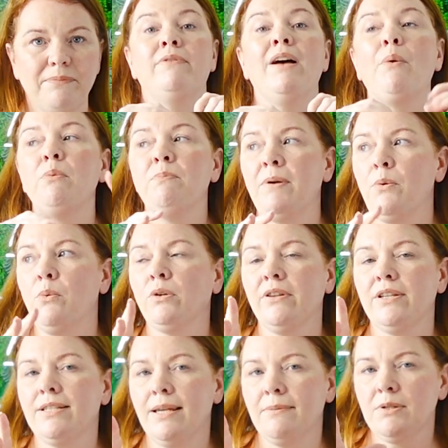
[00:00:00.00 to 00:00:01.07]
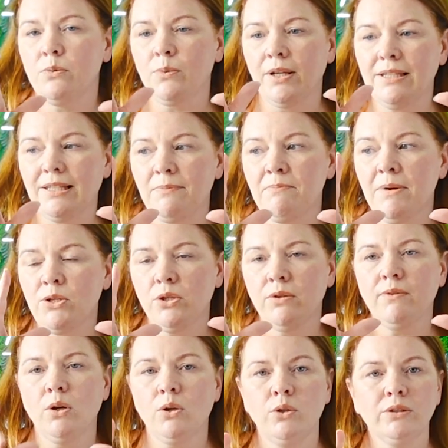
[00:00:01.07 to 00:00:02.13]
That would be one of the tips as well, is like make sure you've
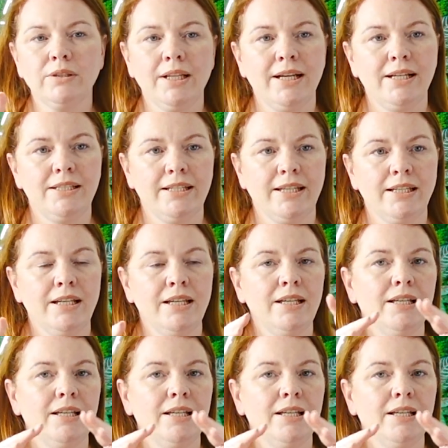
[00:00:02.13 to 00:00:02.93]
got good lighting,